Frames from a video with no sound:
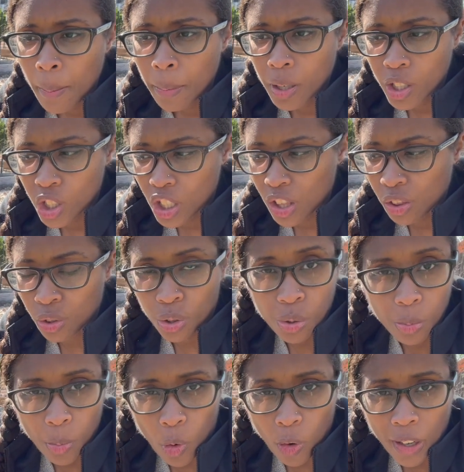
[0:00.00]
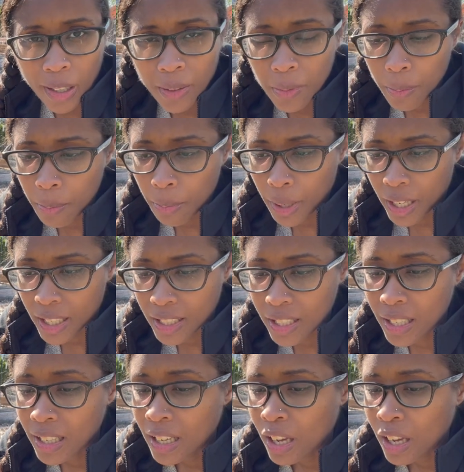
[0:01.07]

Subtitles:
push it through more. But